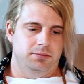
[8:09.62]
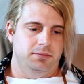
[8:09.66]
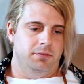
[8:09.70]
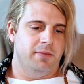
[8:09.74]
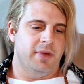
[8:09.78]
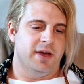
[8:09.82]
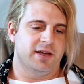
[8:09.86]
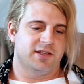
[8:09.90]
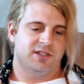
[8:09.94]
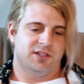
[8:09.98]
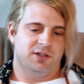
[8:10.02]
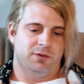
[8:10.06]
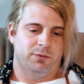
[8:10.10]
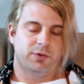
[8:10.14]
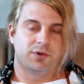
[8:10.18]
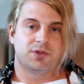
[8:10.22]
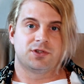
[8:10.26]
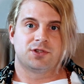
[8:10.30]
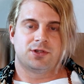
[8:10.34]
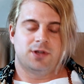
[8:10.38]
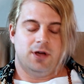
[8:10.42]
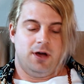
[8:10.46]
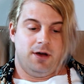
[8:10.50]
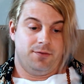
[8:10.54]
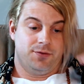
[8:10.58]
Messing with
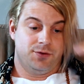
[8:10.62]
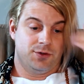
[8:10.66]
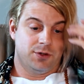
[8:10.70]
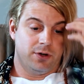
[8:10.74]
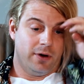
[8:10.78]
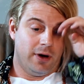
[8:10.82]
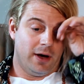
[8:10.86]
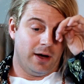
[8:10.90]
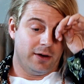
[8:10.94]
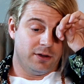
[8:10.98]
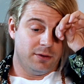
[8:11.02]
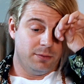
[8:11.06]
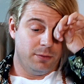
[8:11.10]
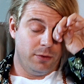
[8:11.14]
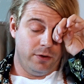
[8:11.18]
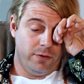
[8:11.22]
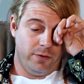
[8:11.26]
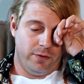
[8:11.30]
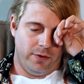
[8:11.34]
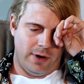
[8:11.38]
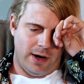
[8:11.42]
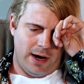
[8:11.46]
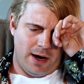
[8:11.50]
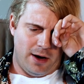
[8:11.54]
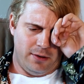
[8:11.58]
stuff, so I'll have to move
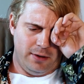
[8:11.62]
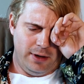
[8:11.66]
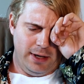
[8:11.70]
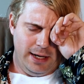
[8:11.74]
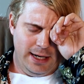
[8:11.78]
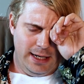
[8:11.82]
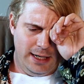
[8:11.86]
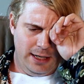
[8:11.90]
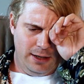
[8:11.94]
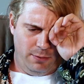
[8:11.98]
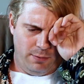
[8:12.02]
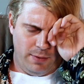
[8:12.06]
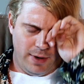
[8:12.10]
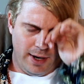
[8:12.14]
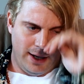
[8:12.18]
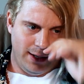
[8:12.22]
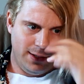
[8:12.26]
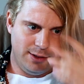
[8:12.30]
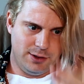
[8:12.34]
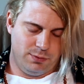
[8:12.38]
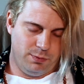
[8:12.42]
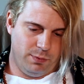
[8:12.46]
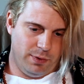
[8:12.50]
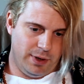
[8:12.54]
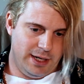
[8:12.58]
her out.
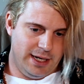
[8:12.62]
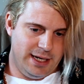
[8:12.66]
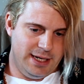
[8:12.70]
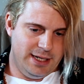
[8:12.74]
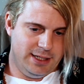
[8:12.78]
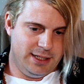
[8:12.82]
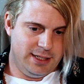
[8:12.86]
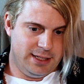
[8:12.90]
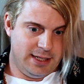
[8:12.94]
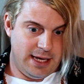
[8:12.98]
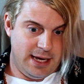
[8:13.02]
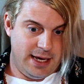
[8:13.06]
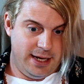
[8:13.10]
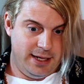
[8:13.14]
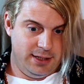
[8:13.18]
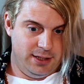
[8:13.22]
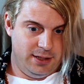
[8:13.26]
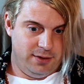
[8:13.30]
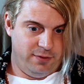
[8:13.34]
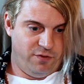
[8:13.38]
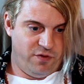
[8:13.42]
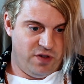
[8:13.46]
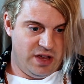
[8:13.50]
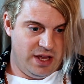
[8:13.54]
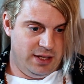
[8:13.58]
Anyways, what he
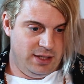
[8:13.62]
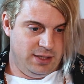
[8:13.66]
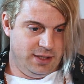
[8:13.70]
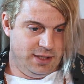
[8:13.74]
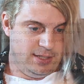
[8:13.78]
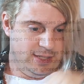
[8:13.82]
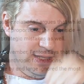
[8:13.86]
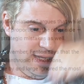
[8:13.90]
says, Fenton